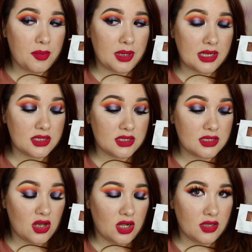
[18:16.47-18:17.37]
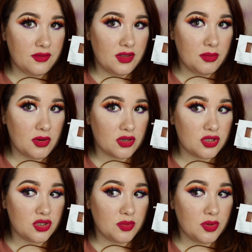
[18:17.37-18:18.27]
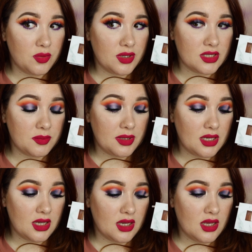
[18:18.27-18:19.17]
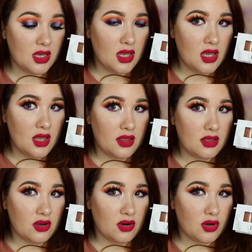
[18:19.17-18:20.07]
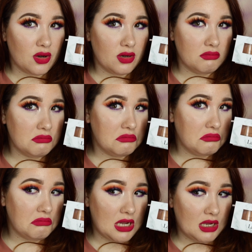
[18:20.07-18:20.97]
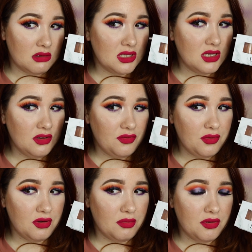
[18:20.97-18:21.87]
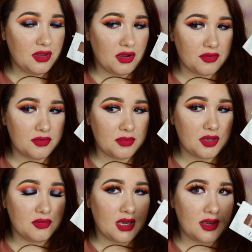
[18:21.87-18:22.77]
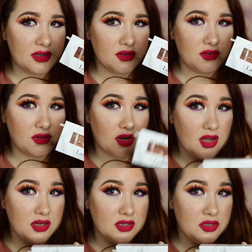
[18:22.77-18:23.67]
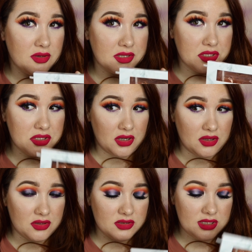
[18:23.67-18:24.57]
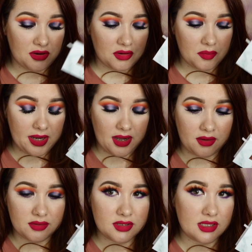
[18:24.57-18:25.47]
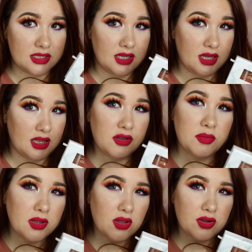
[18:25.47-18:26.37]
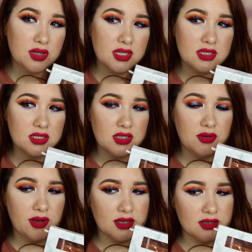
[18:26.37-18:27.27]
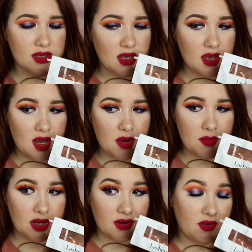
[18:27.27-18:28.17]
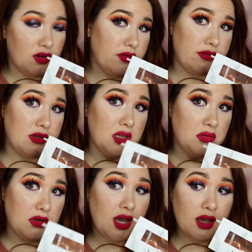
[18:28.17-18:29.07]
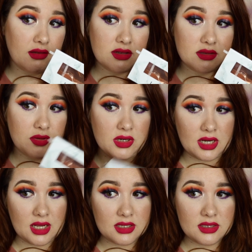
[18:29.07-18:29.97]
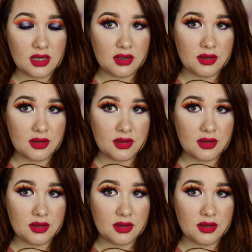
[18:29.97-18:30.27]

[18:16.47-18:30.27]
But all of them are super wispy. They're mildly affordable. They are from the UK, so they're not in US dollars. They are in pounds, and they take a little bit longer to get to the US. But if you're in the UK, that's pretty nice.